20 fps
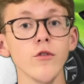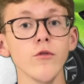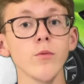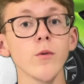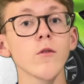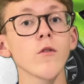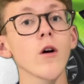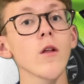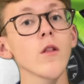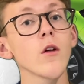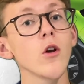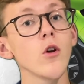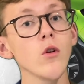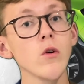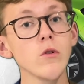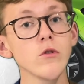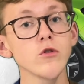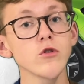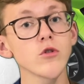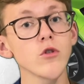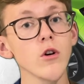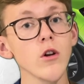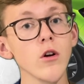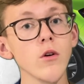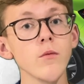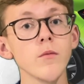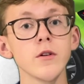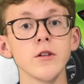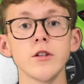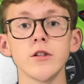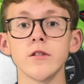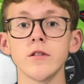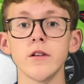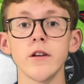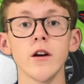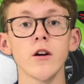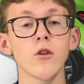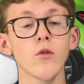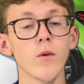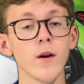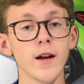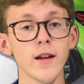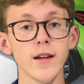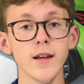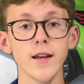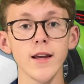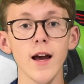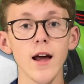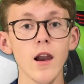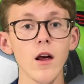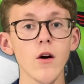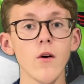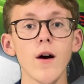We've got the launch colour, which is the Aguada yellow,